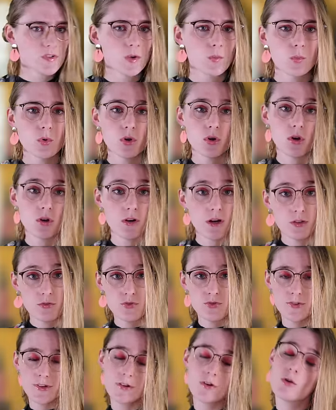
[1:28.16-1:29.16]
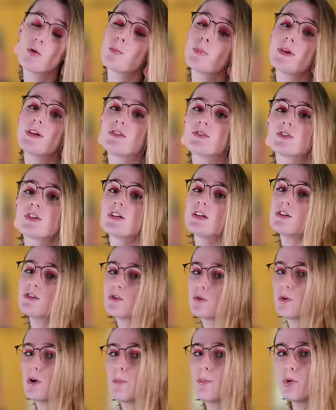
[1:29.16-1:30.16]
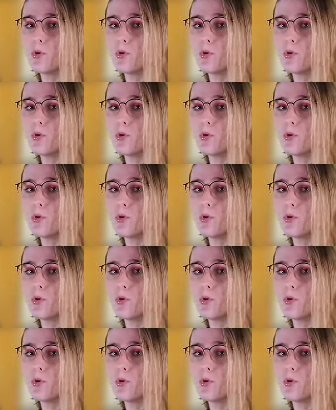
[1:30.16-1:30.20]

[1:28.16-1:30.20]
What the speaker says: somewhere around 0 BC to a